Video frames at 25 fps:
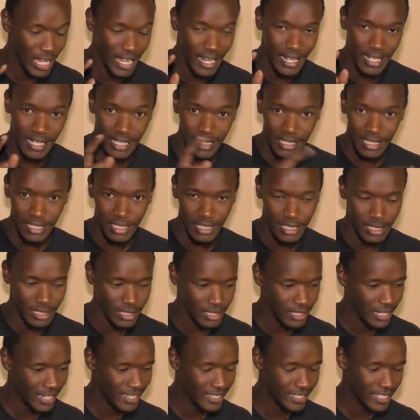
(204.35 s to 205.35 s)

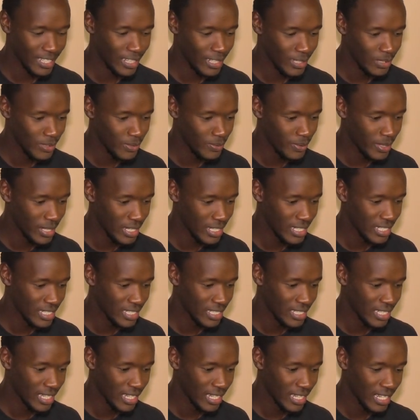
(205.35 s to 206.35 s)
I'll tell you whether
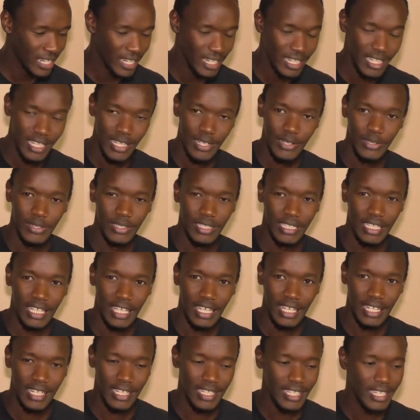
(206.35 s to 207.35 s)
she's Kenalia or
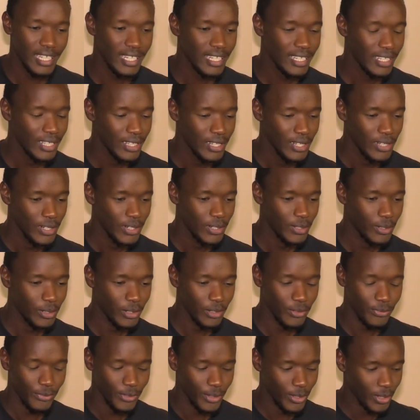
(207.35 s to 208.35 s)
Kelia
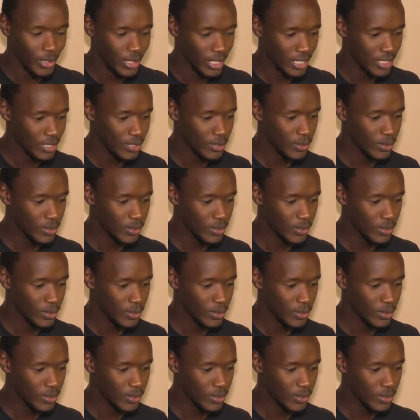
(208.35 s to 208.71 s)
or Fiona.